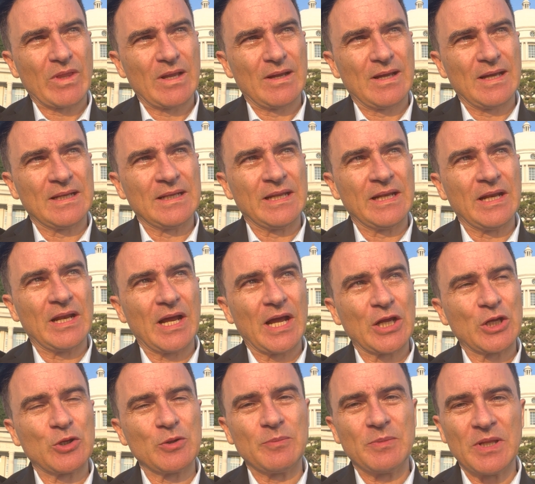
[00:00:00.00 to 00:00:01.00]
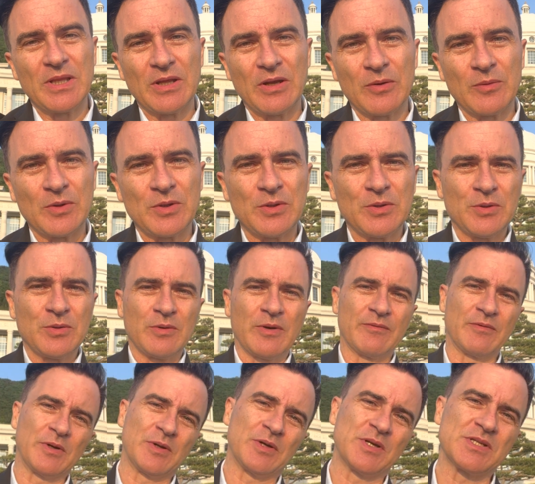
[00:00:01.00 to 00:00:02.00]
And then I could be there with you,
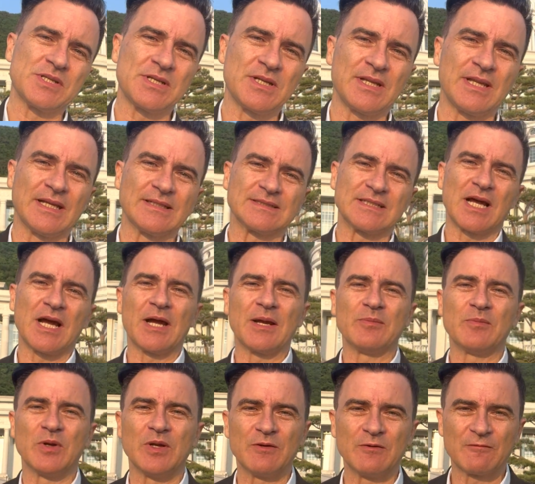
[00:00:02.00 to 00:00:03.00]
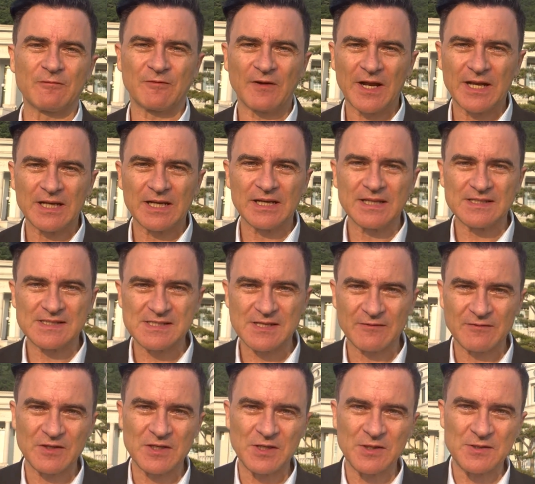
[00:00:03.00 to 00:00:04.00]
Reverend Krishna, that time when finally
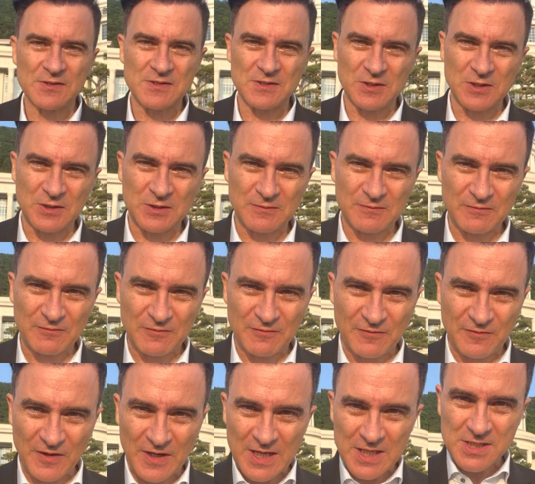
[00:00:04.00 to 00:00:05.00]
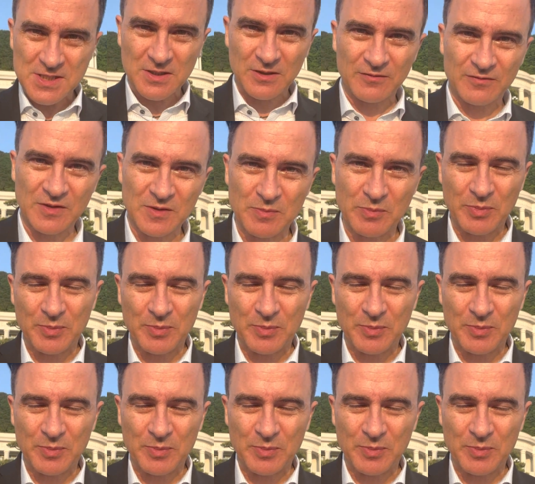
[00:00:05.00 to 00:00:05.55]
7 years finish of the